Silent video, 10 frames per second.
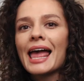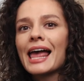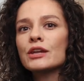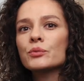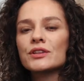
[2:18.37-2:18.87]

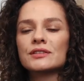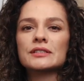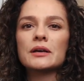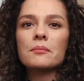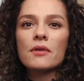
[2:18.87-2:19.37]
and with
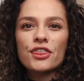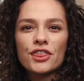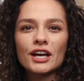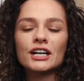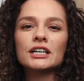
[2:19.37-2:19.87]
some
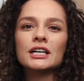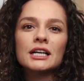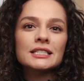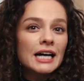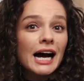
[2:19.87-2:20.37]
thick
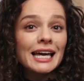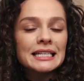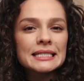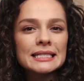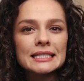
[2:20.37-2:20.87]

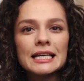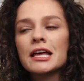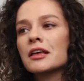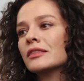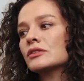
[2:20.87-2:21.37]
tights.
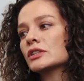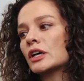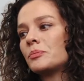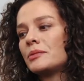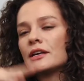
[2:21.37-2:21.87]
This
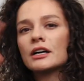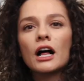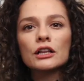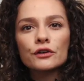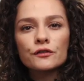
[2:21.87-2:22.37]
could be
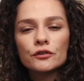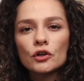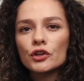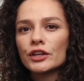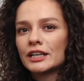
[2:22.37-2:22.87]

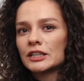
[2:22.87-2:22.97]
colorful, they